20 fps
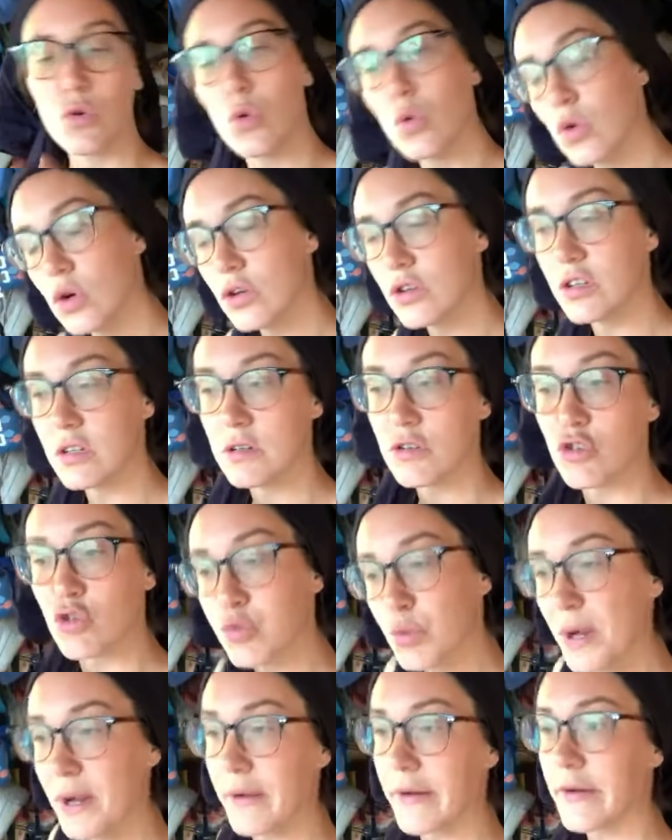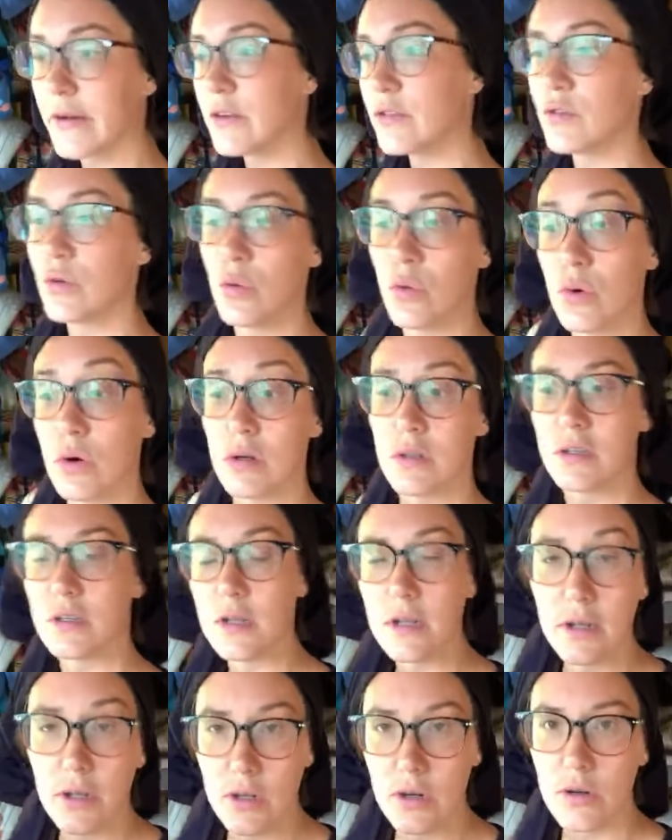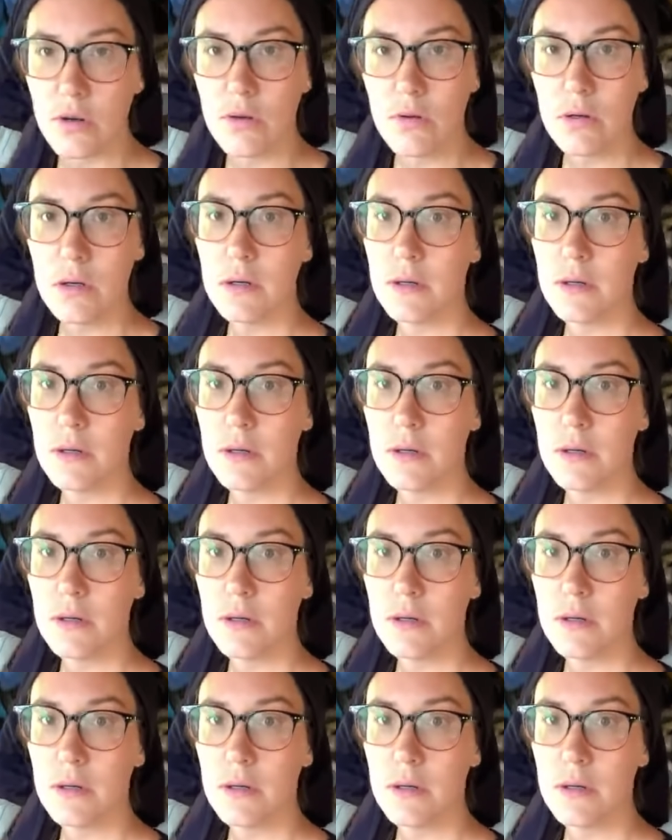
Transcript: or to triggers, or to, you know.